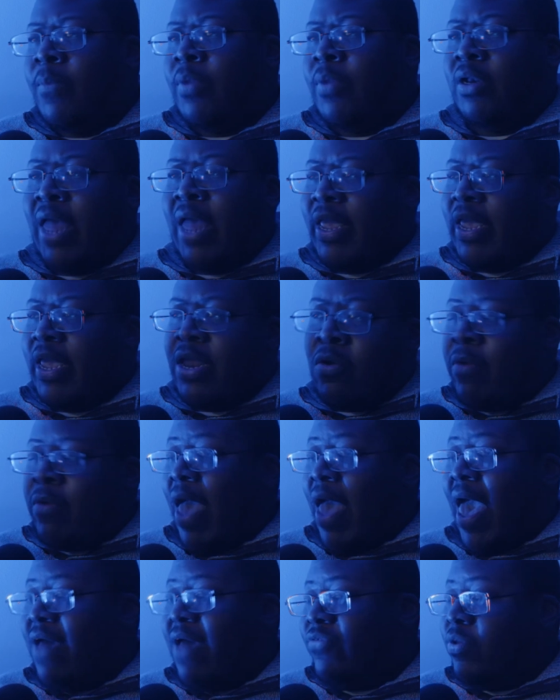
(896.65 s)
Like, it don't
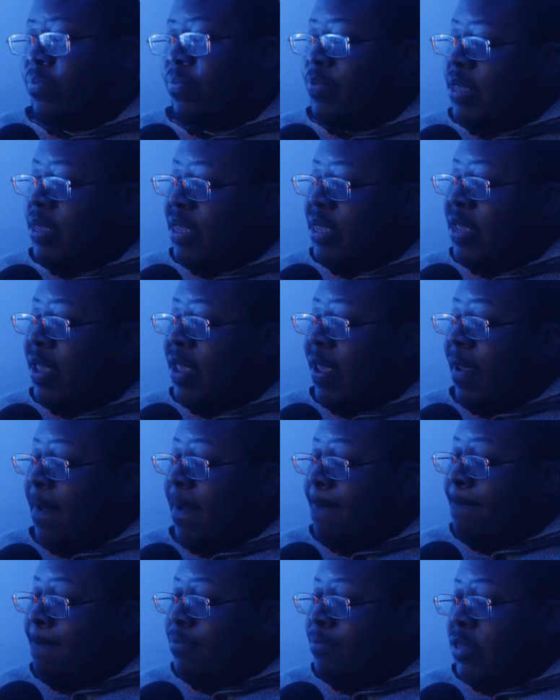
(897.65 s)
have to be
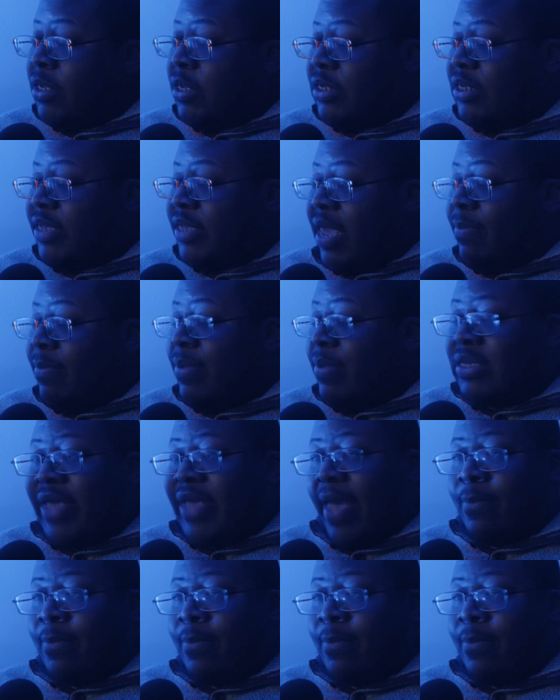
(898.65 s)
the same exact